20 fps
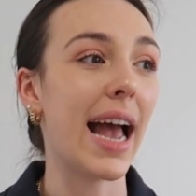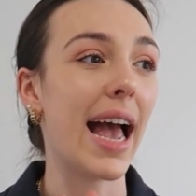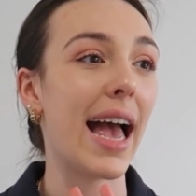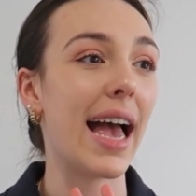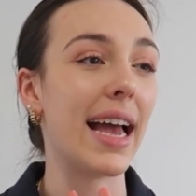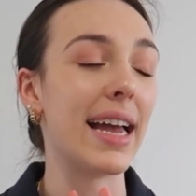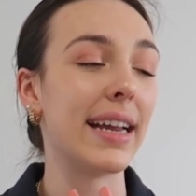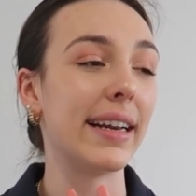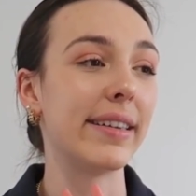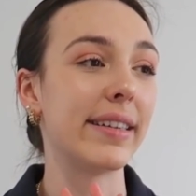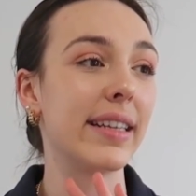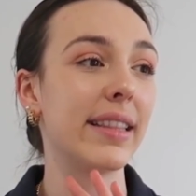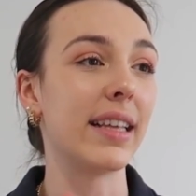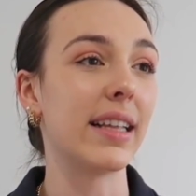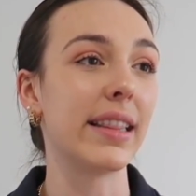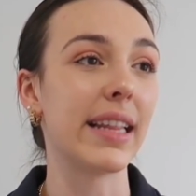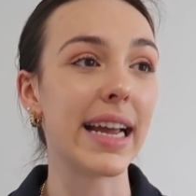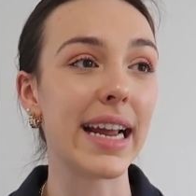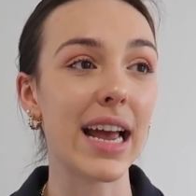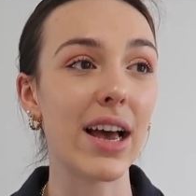and the
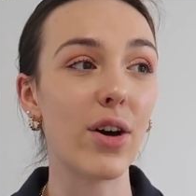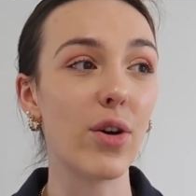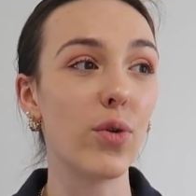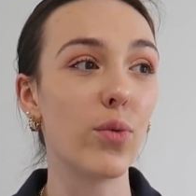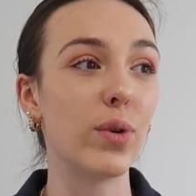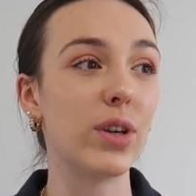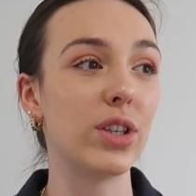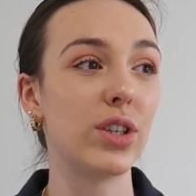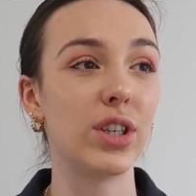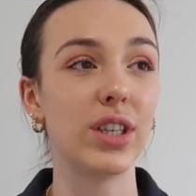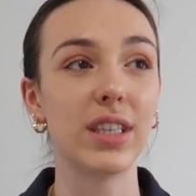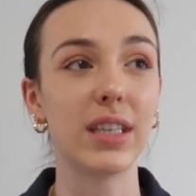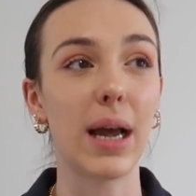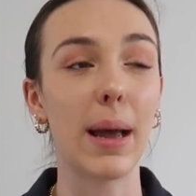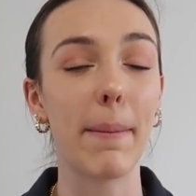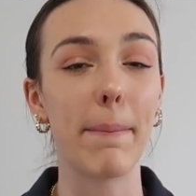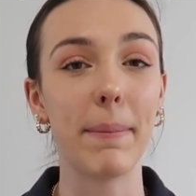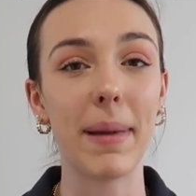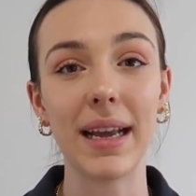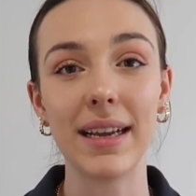layout was just
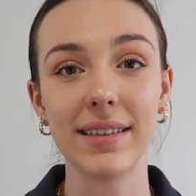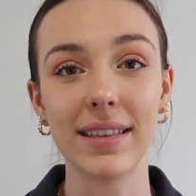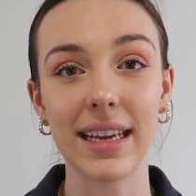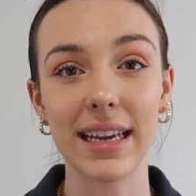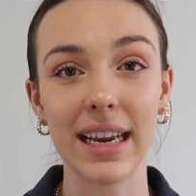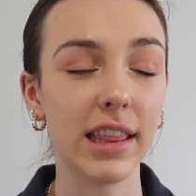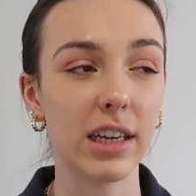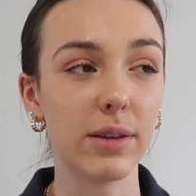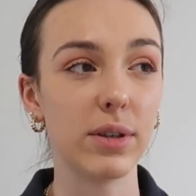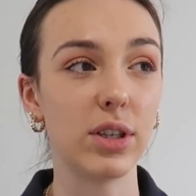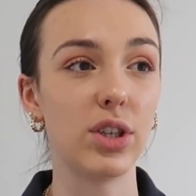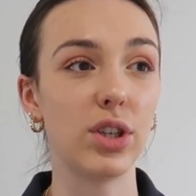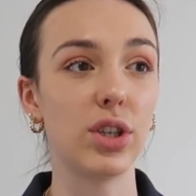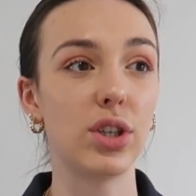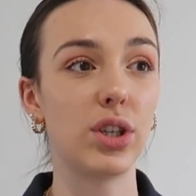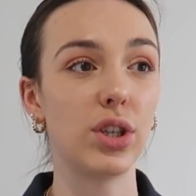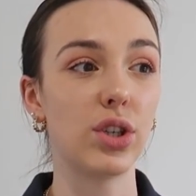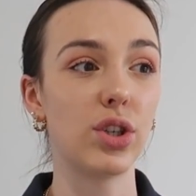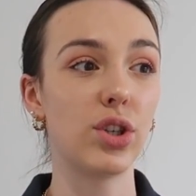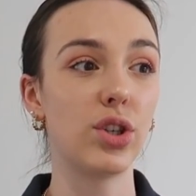amazing, there was
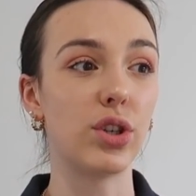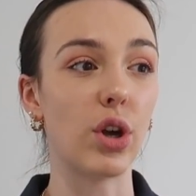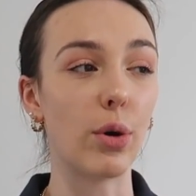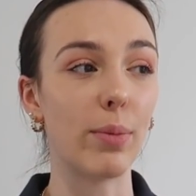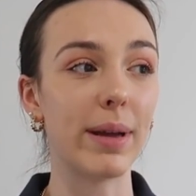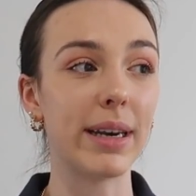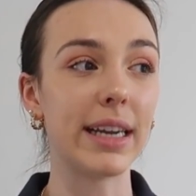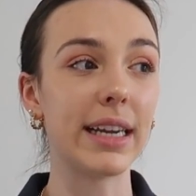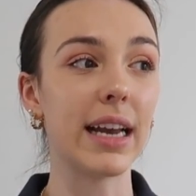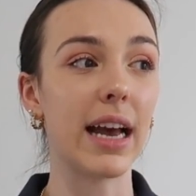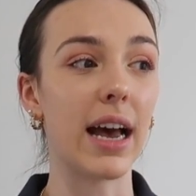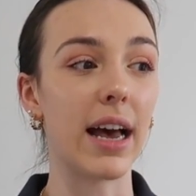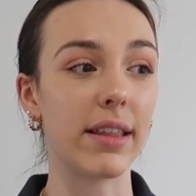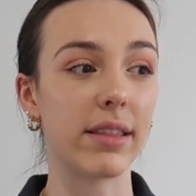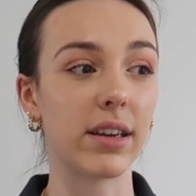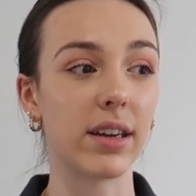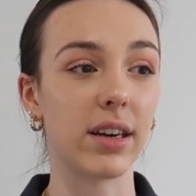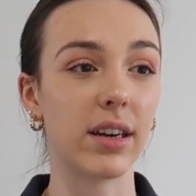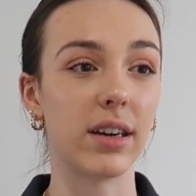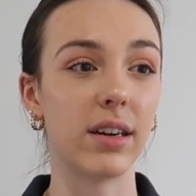just so many
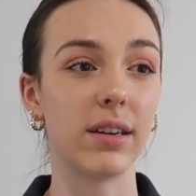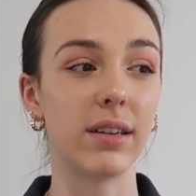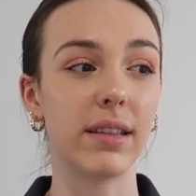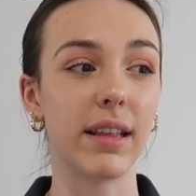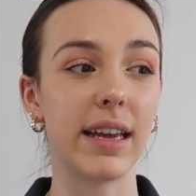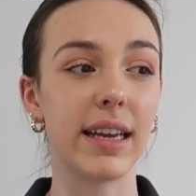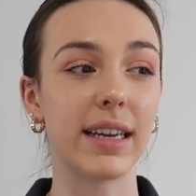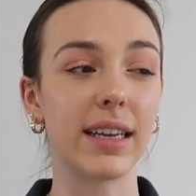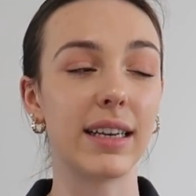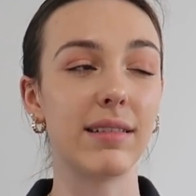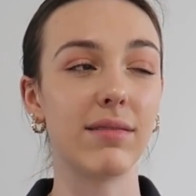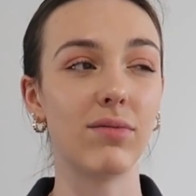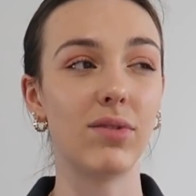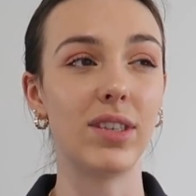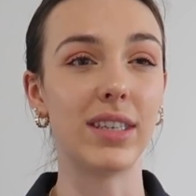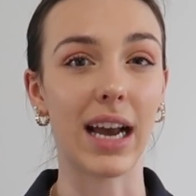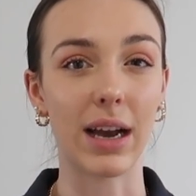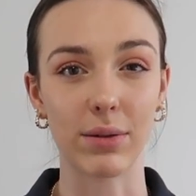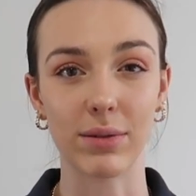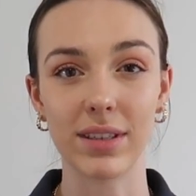other like
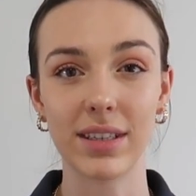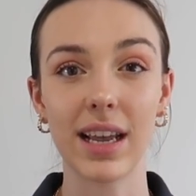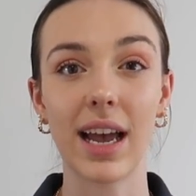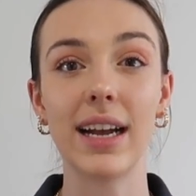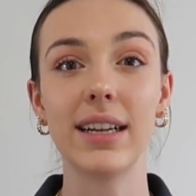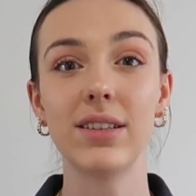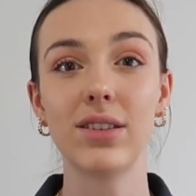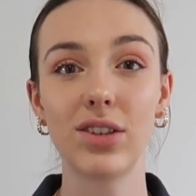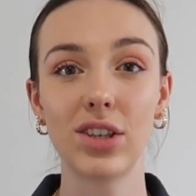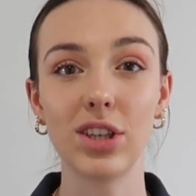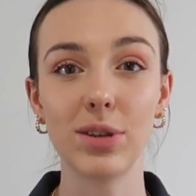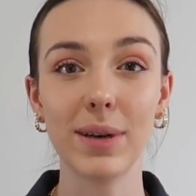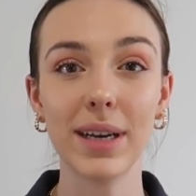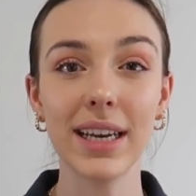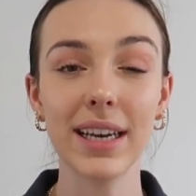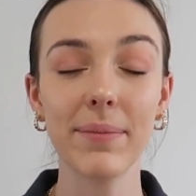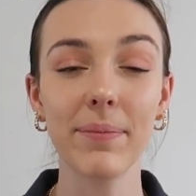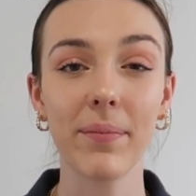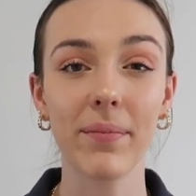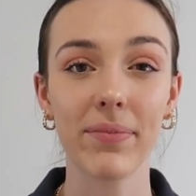downsides to
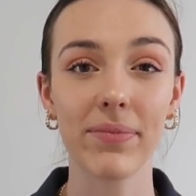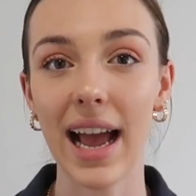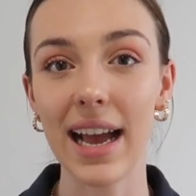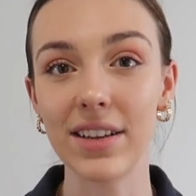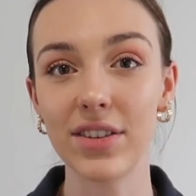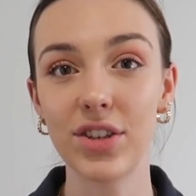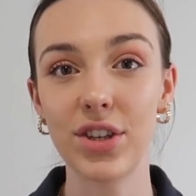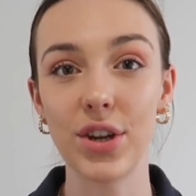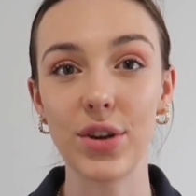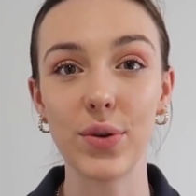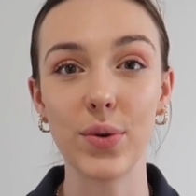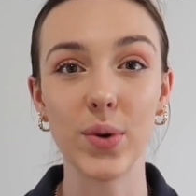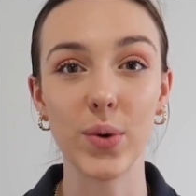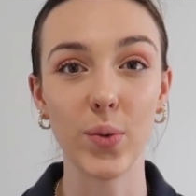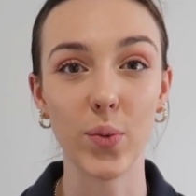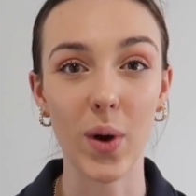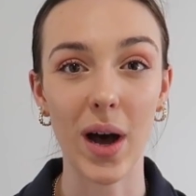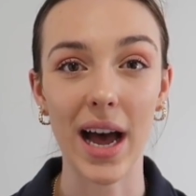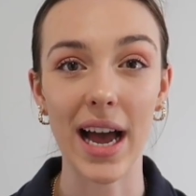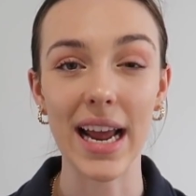it as to
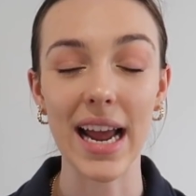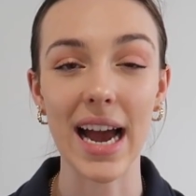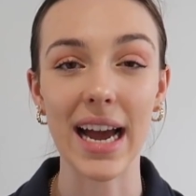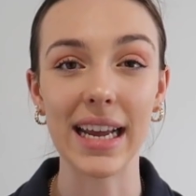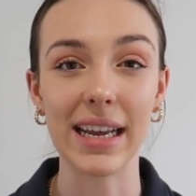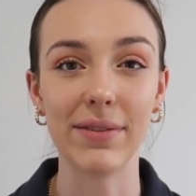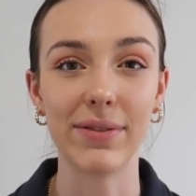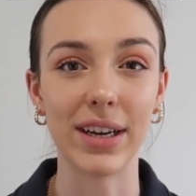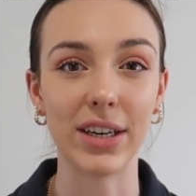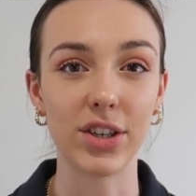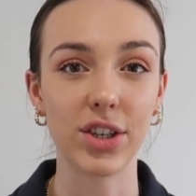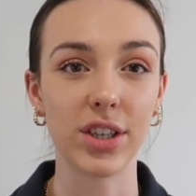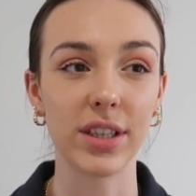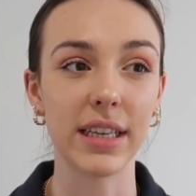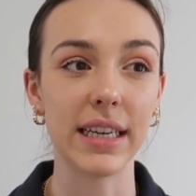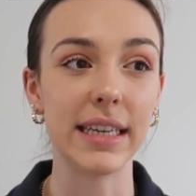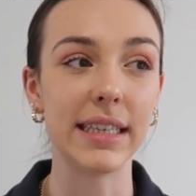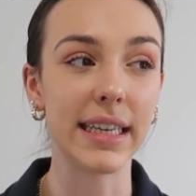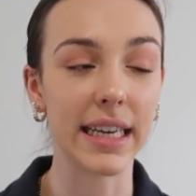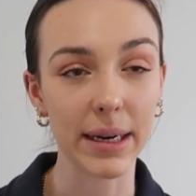why I
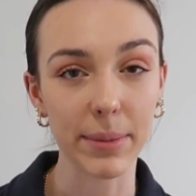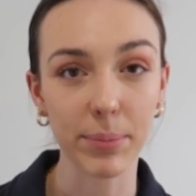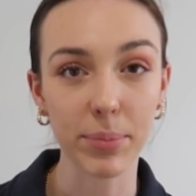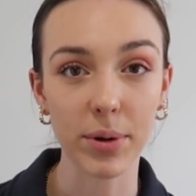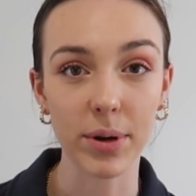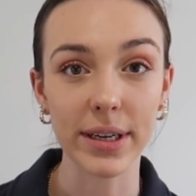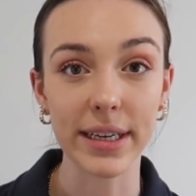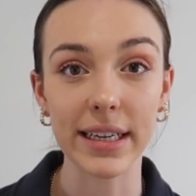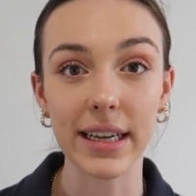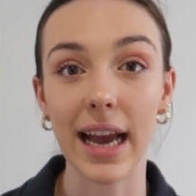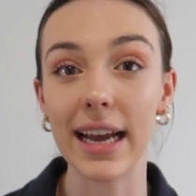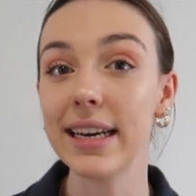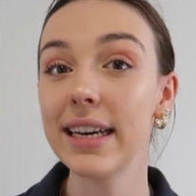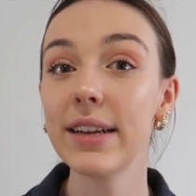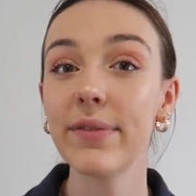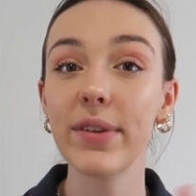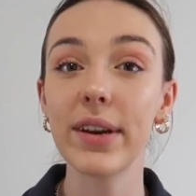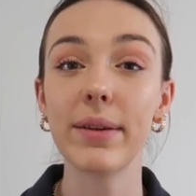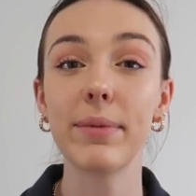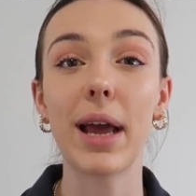eventually didn't
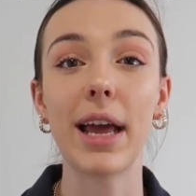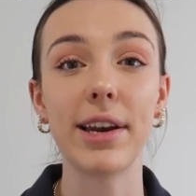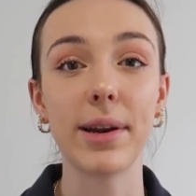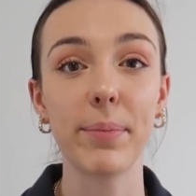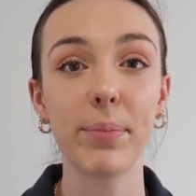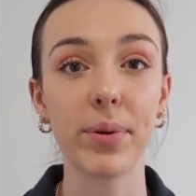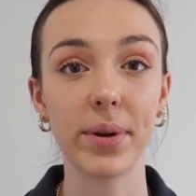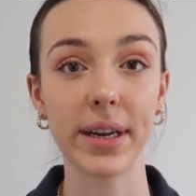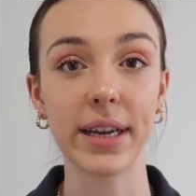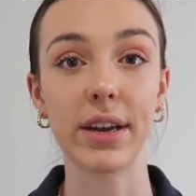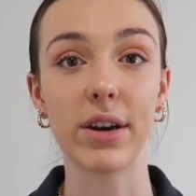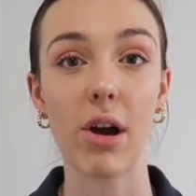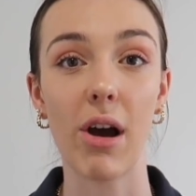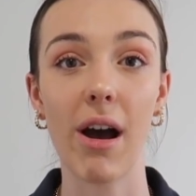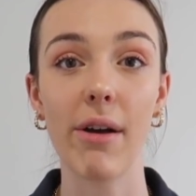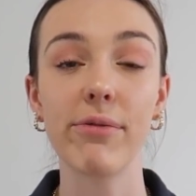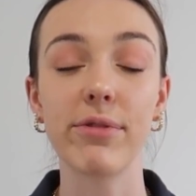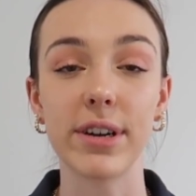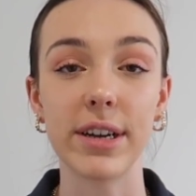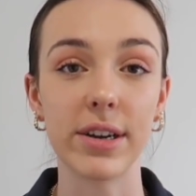even end up putting an
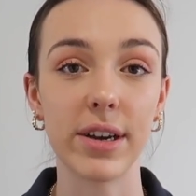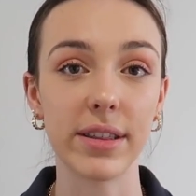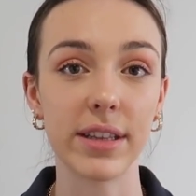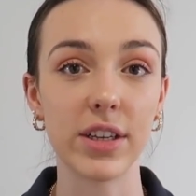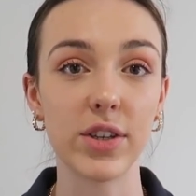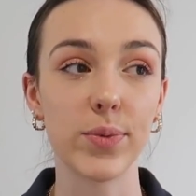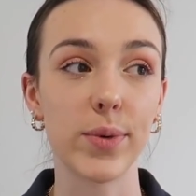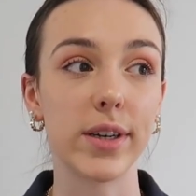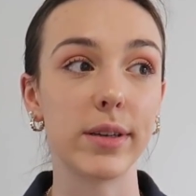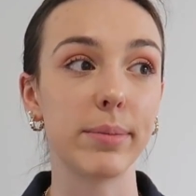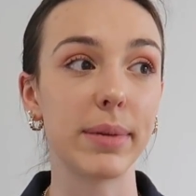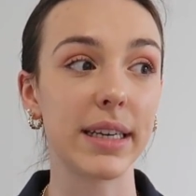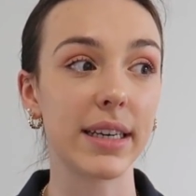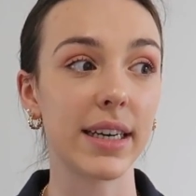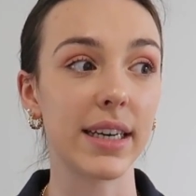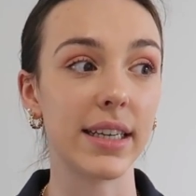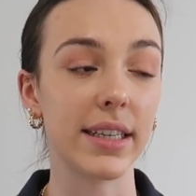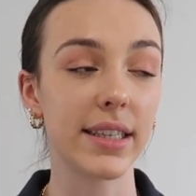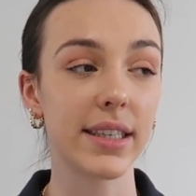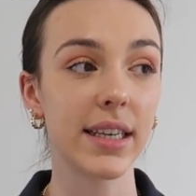offer in on this one,
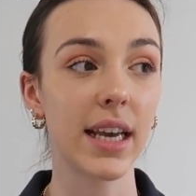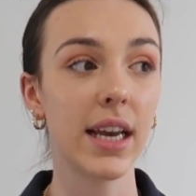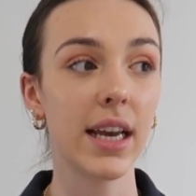because